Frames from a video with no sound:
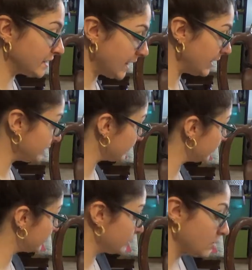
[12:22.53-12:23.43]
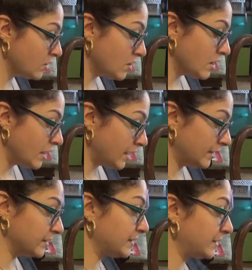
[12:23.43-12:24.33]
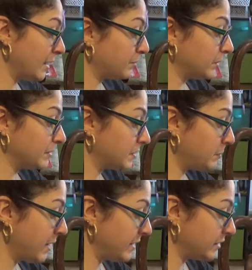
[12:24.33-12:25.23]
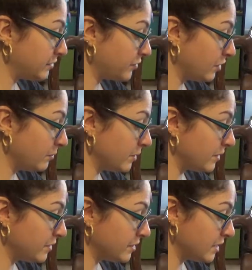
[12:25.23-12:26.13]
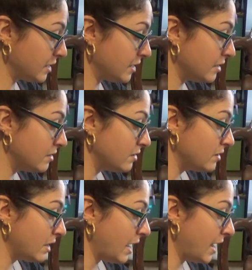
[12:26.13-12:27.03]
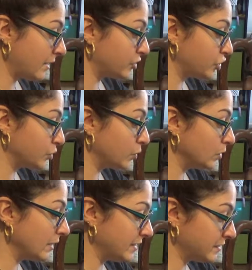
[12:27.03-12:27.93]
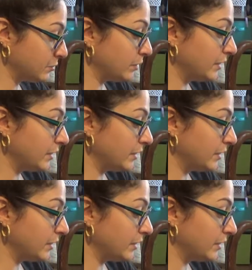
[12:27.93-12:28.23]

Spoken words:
tests in a separate space from the actual lesson